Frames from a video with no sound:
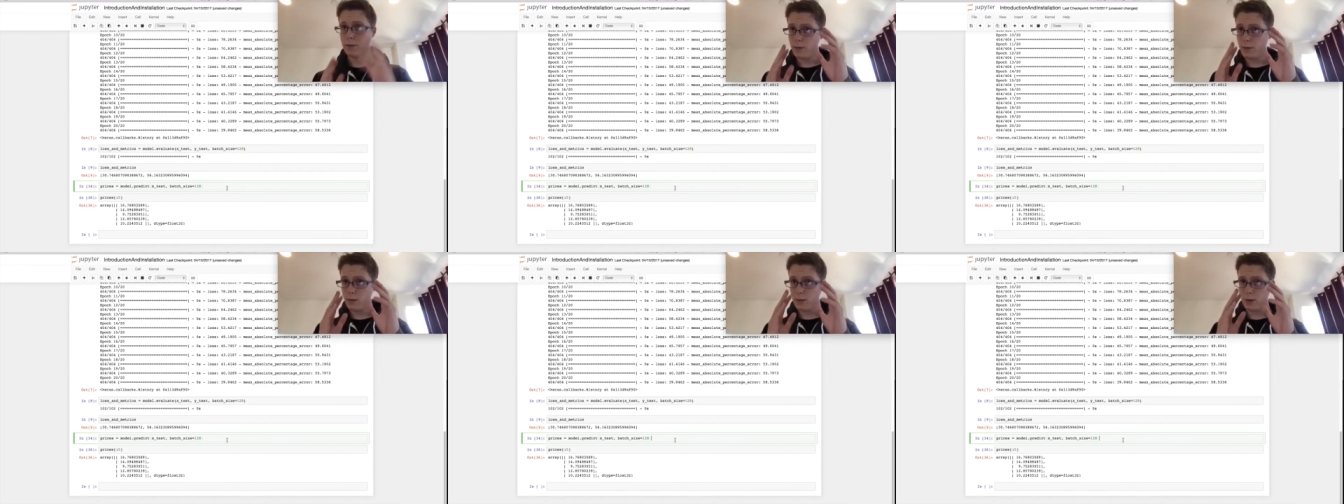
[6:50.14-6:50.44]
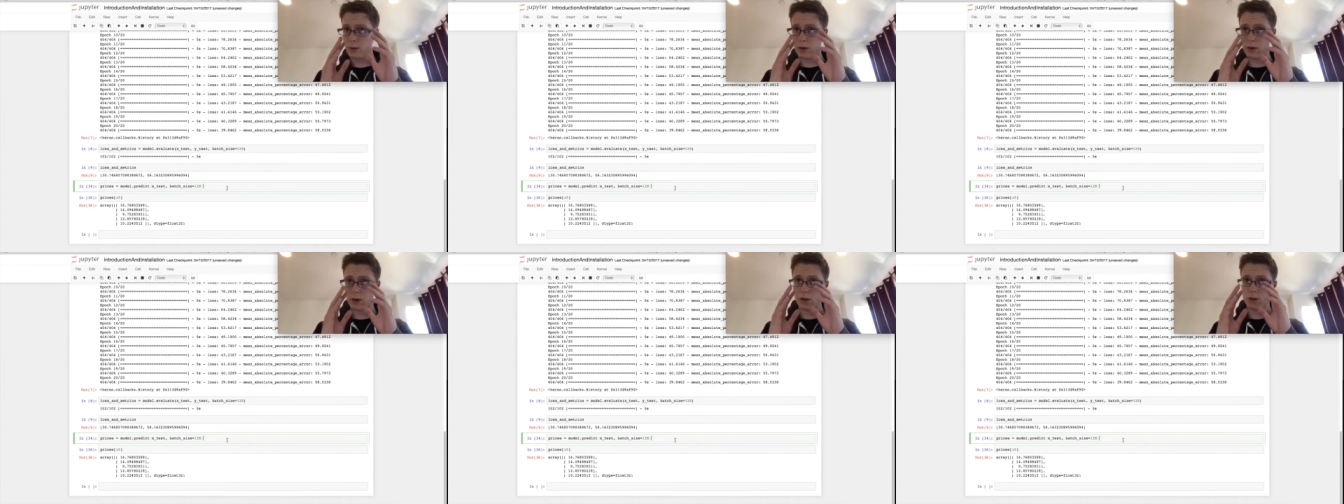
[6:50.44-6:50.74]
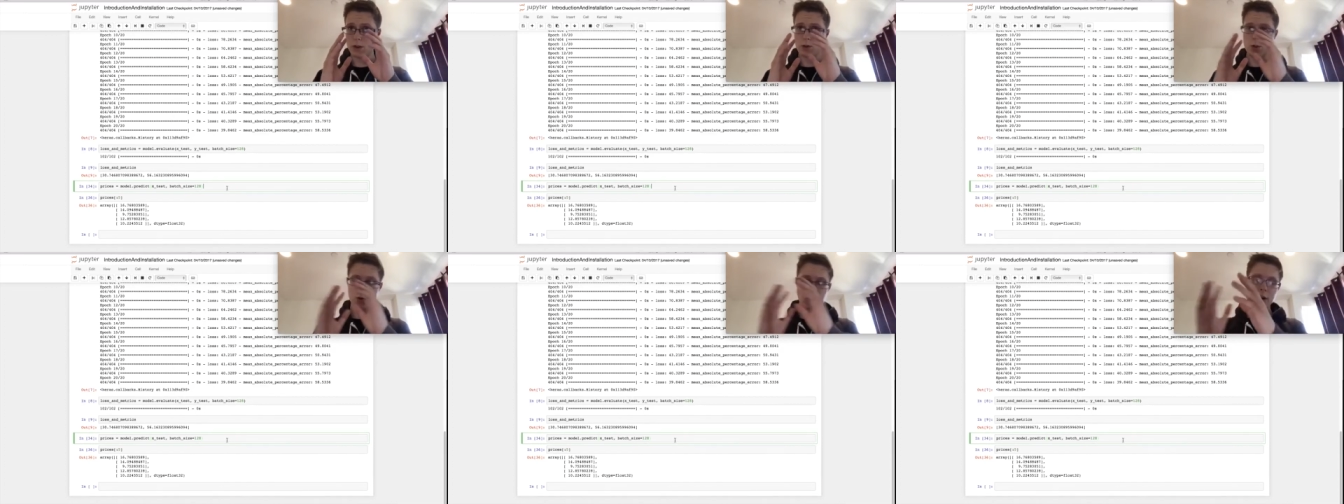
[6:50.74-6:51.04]
uh,
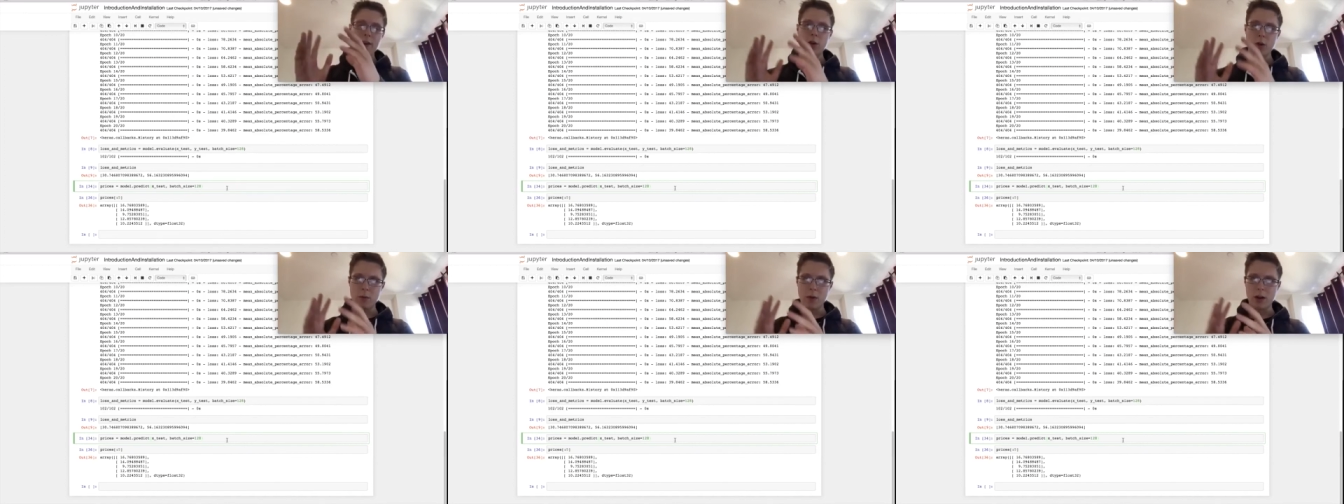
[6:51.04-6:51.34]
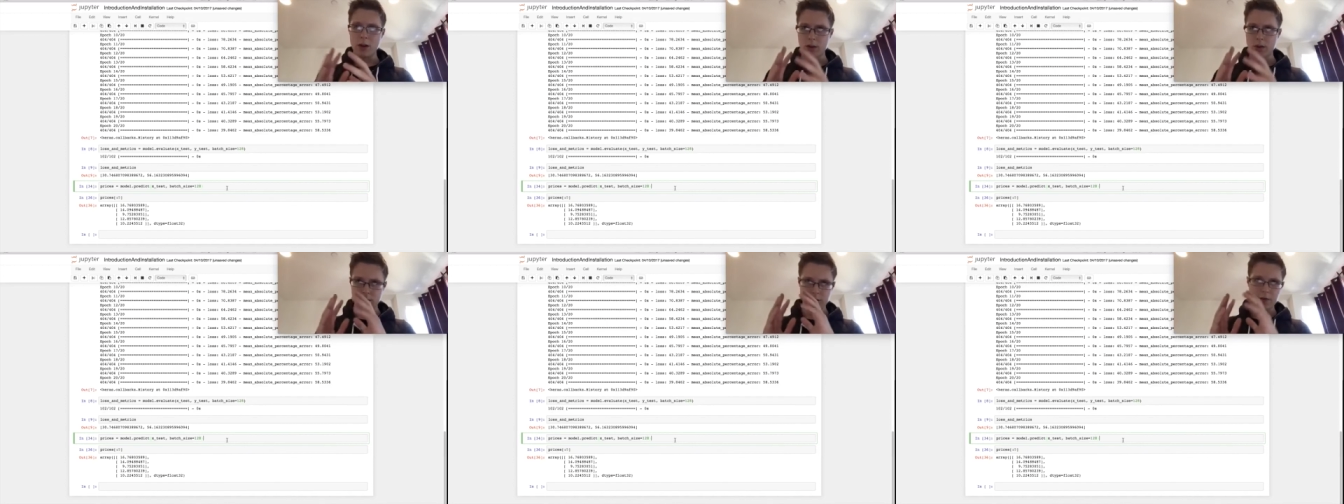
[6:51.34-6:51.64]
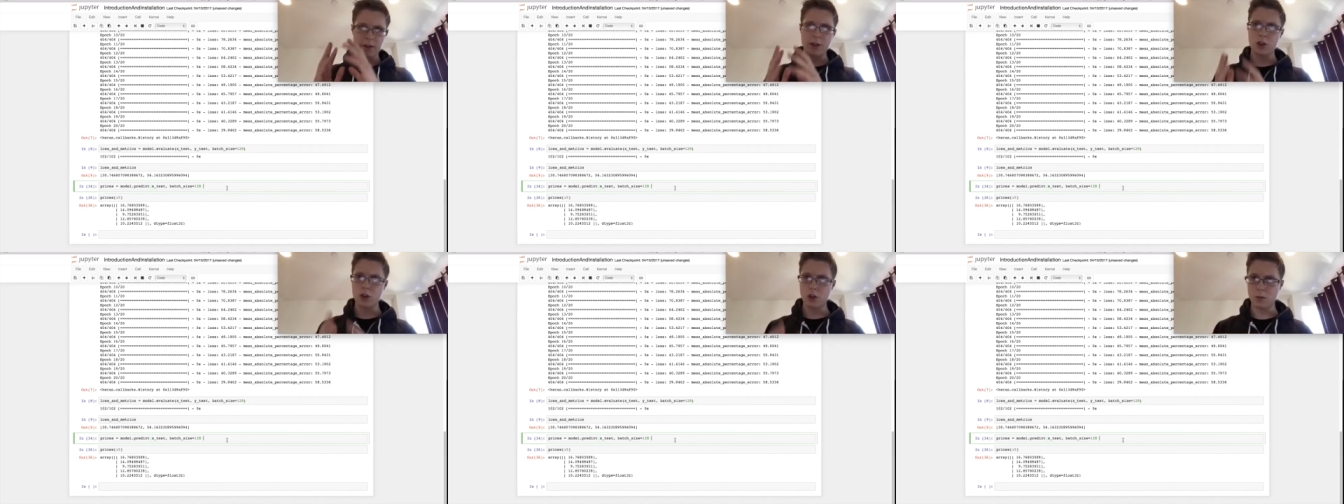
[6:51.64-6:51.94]
train your model, you
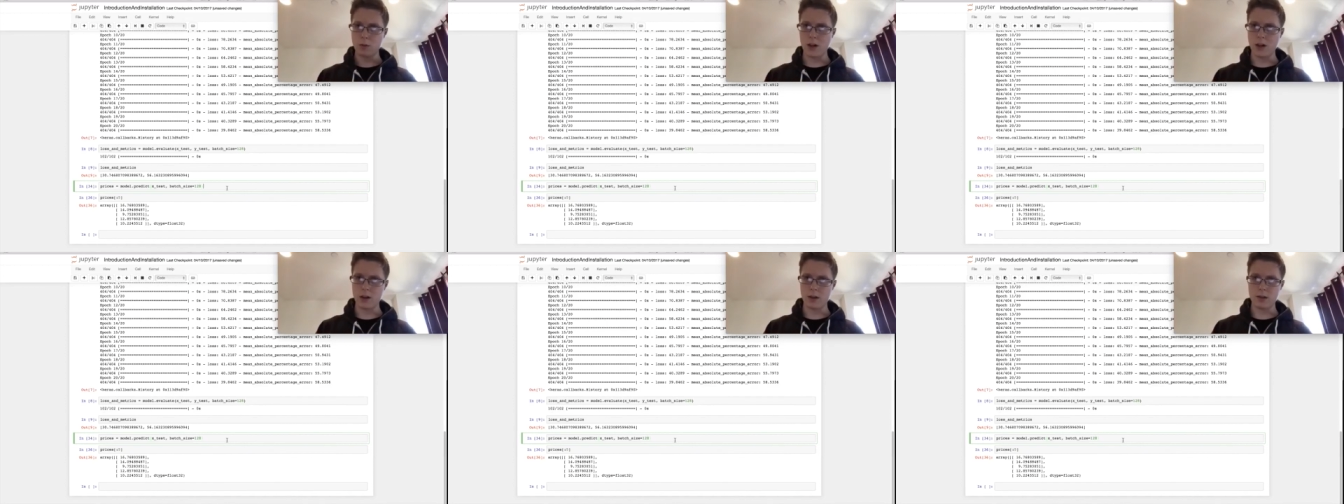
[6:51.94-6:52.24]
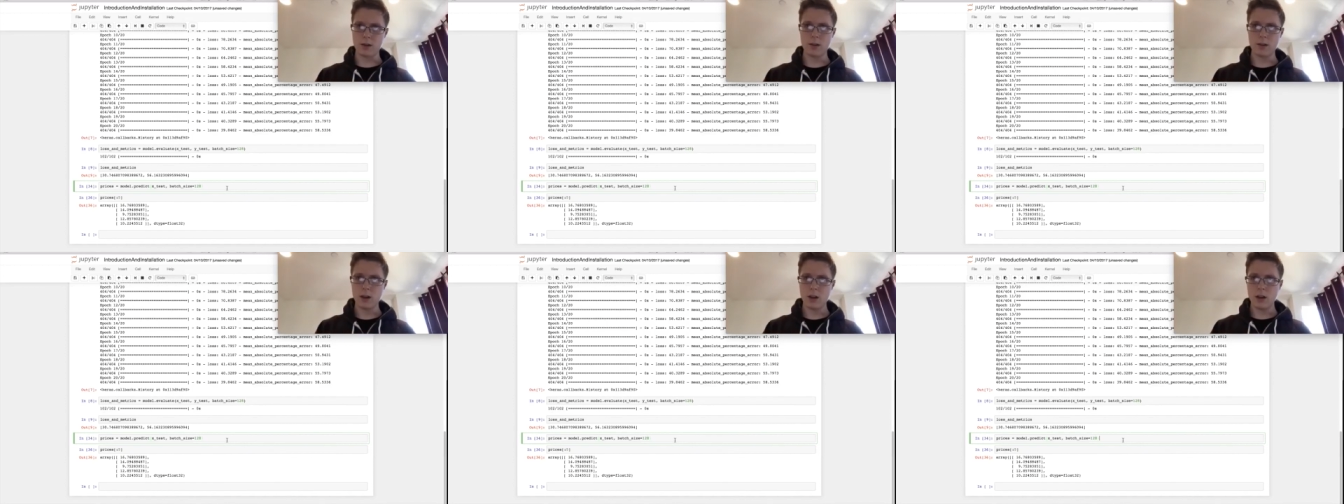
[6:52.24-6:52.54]
fit your model,